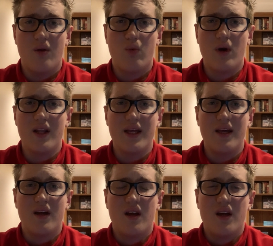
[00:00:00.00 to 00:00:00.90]

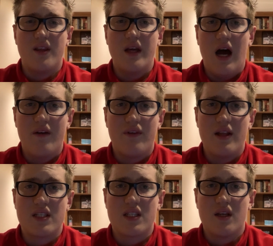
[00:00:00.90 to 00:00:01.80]
Really, the
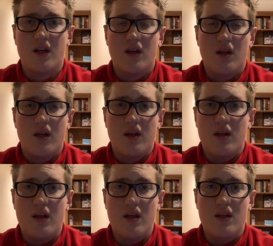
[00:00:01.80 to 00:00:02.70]
offense,
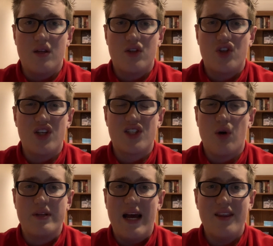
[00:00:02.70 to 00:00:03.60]
just no
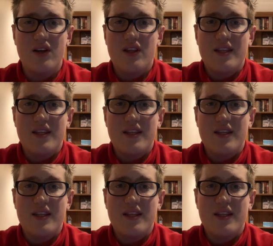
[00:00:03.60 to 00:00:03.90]
talent.